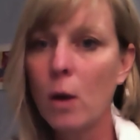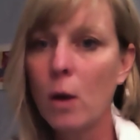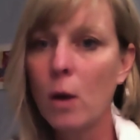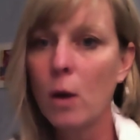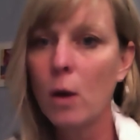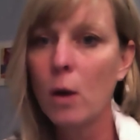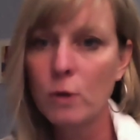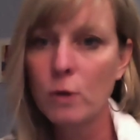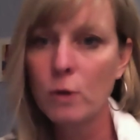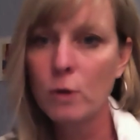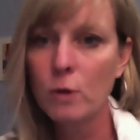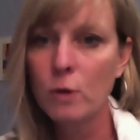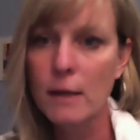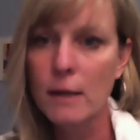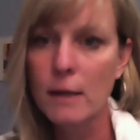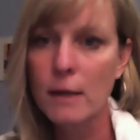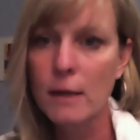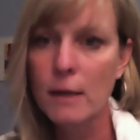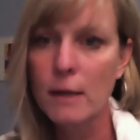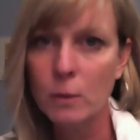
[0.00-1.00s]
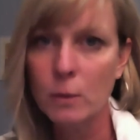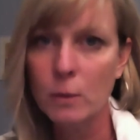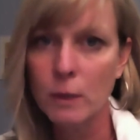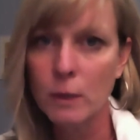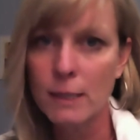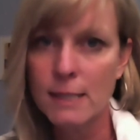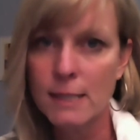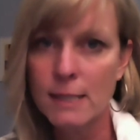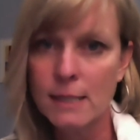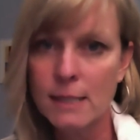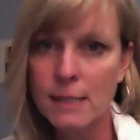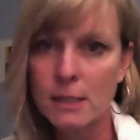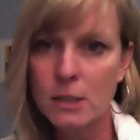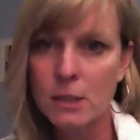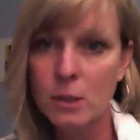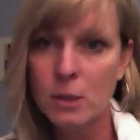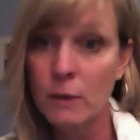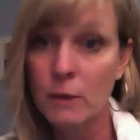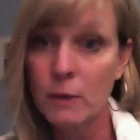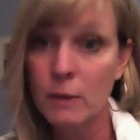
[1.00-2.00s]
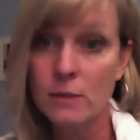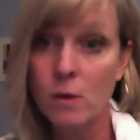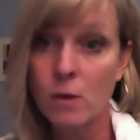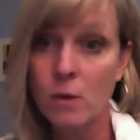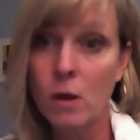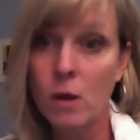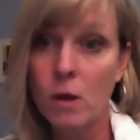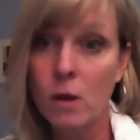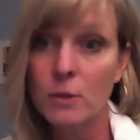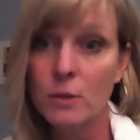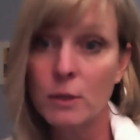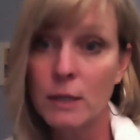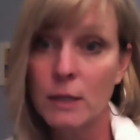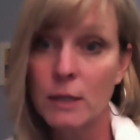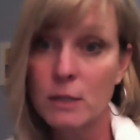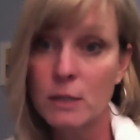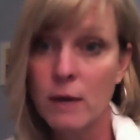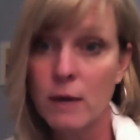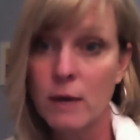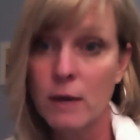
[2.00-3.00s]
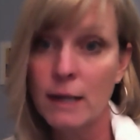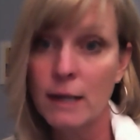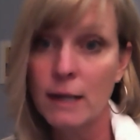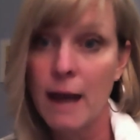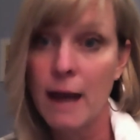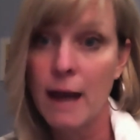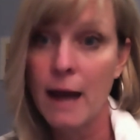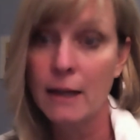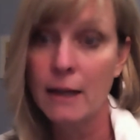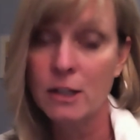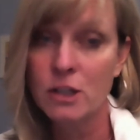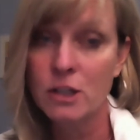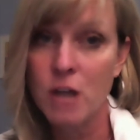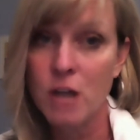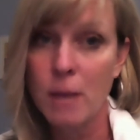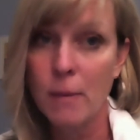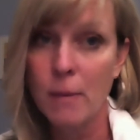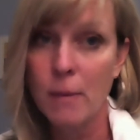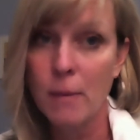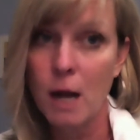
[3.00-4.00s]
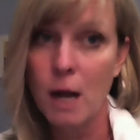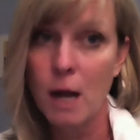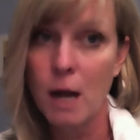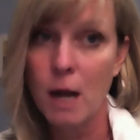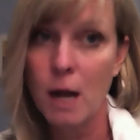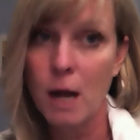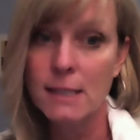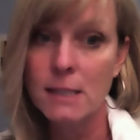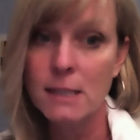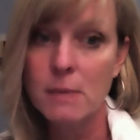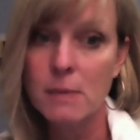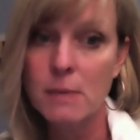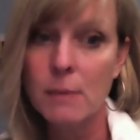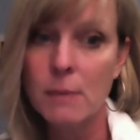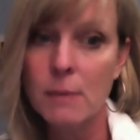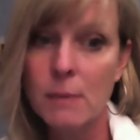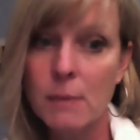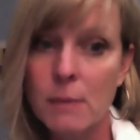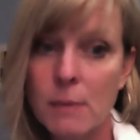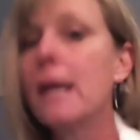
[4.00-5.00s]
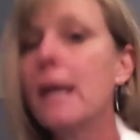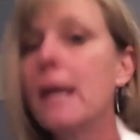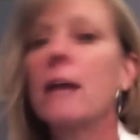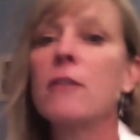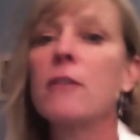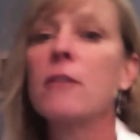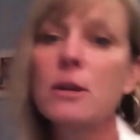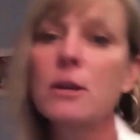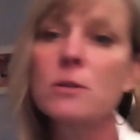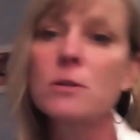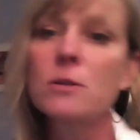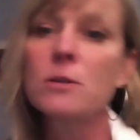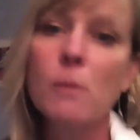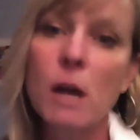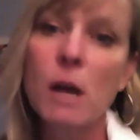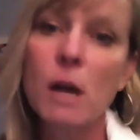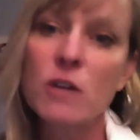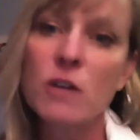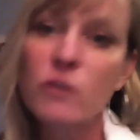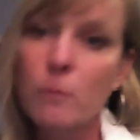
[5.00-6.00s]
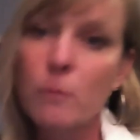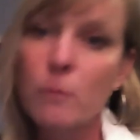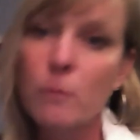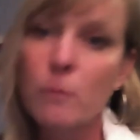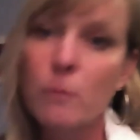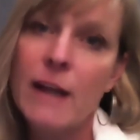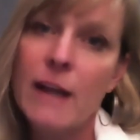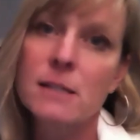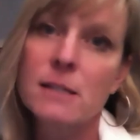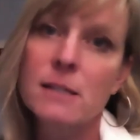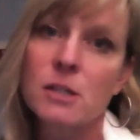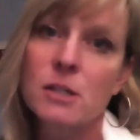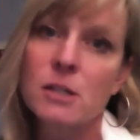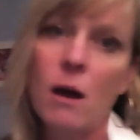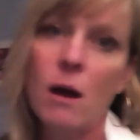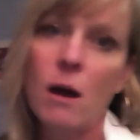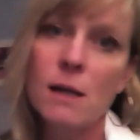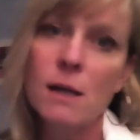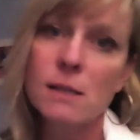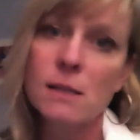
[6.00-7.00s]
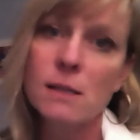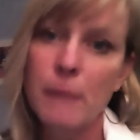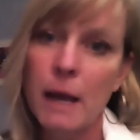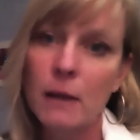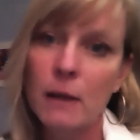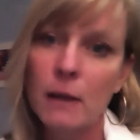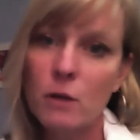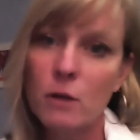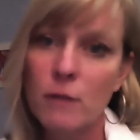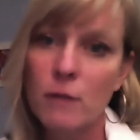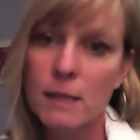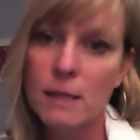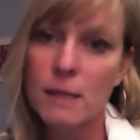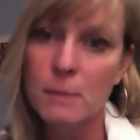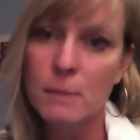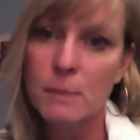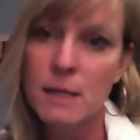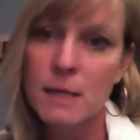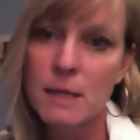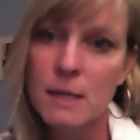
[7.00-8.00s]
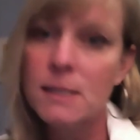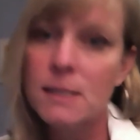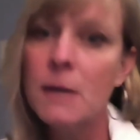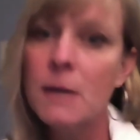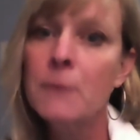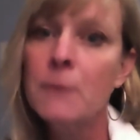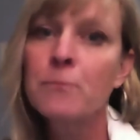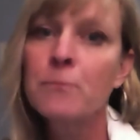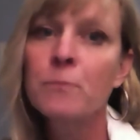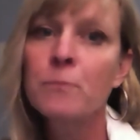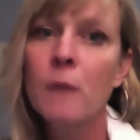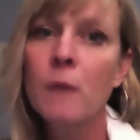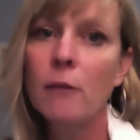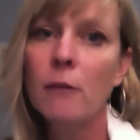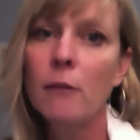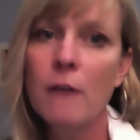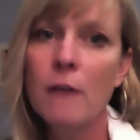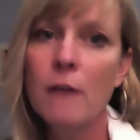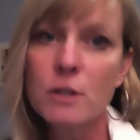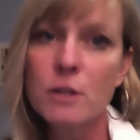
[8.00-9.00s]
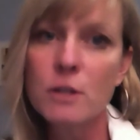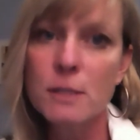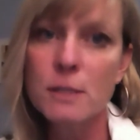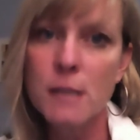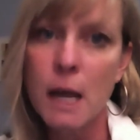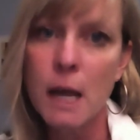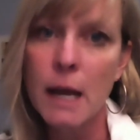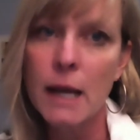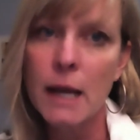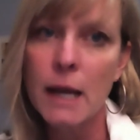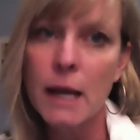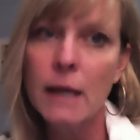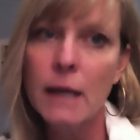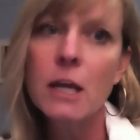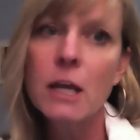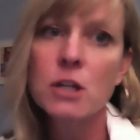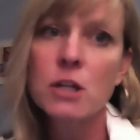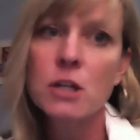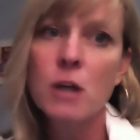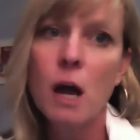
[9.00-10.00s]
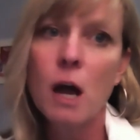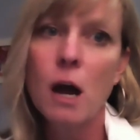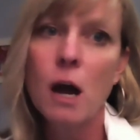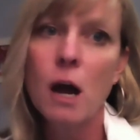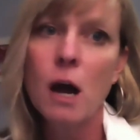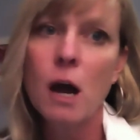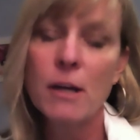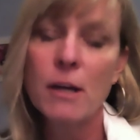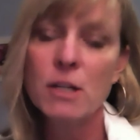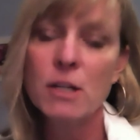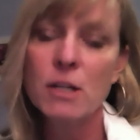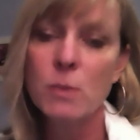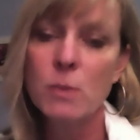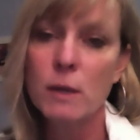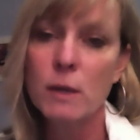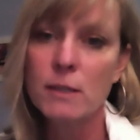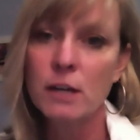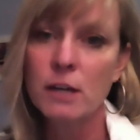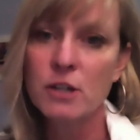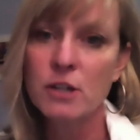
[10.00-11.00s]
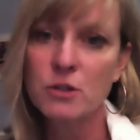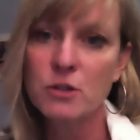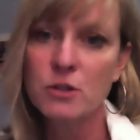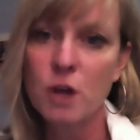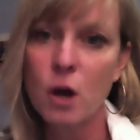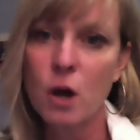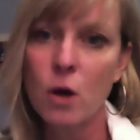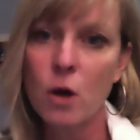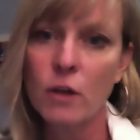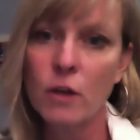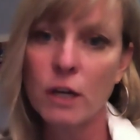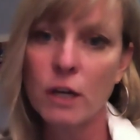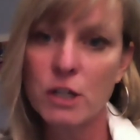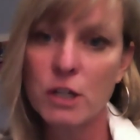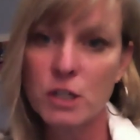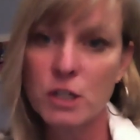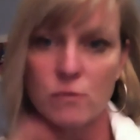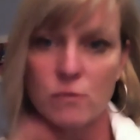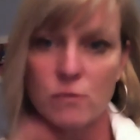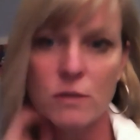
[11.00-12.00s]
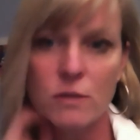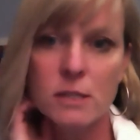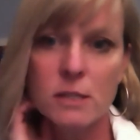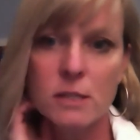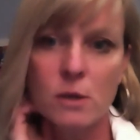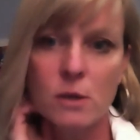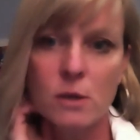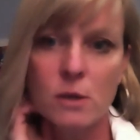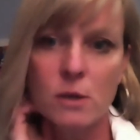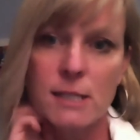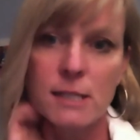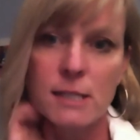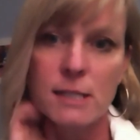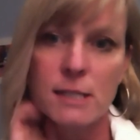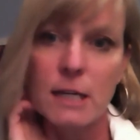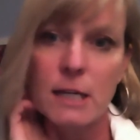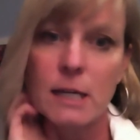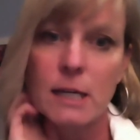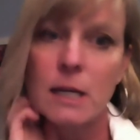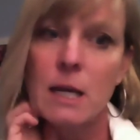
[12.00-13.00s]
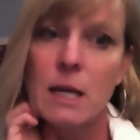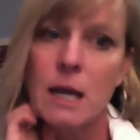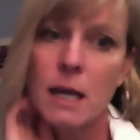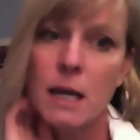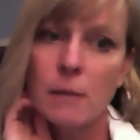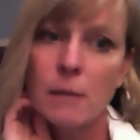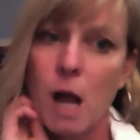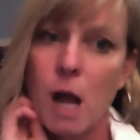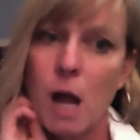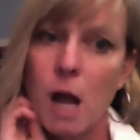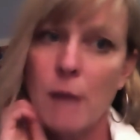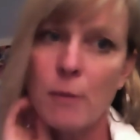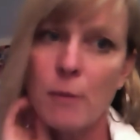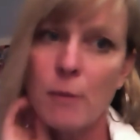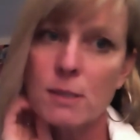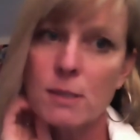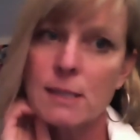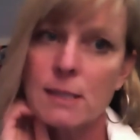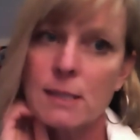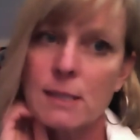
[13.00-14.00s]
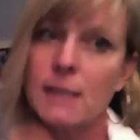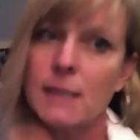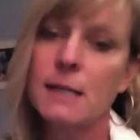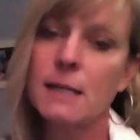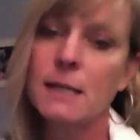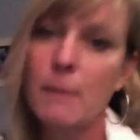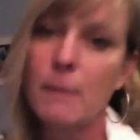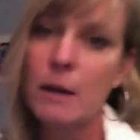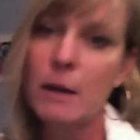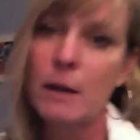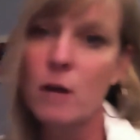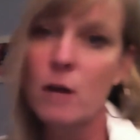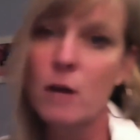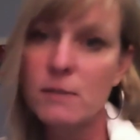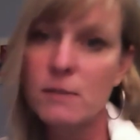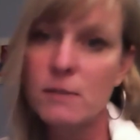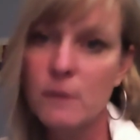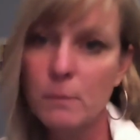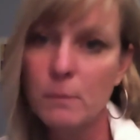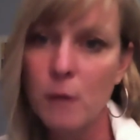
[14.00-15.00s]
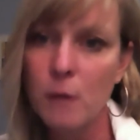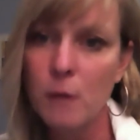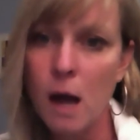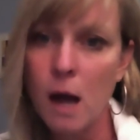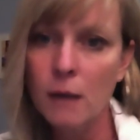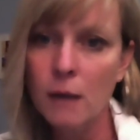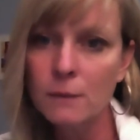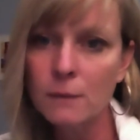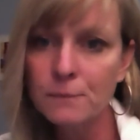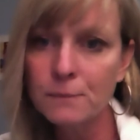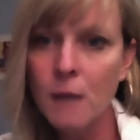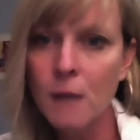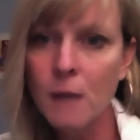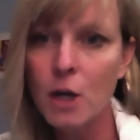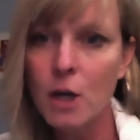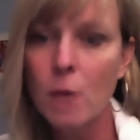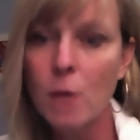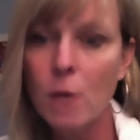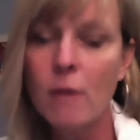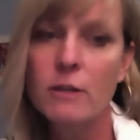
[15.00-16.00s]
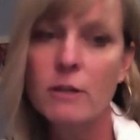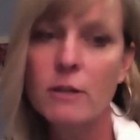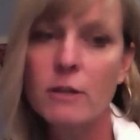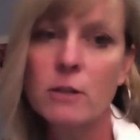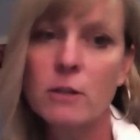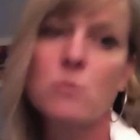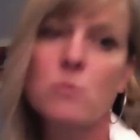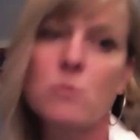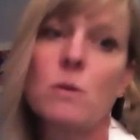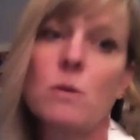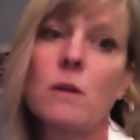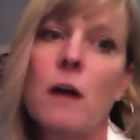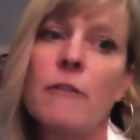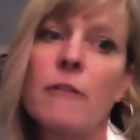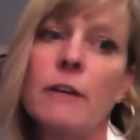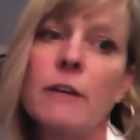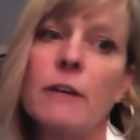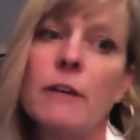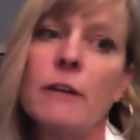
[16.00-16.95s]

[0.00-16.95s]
And I wrote down exactly what he said to do, and that's all I'm doing is writing that. Each time I'm contacting these people, I'm saying, thank you so much for providing such awesome paleo recipes. I love your site. I just wanted to let you know that I just resourced it in a blog post that I did on my CrossFit blog. I know my readers will love it.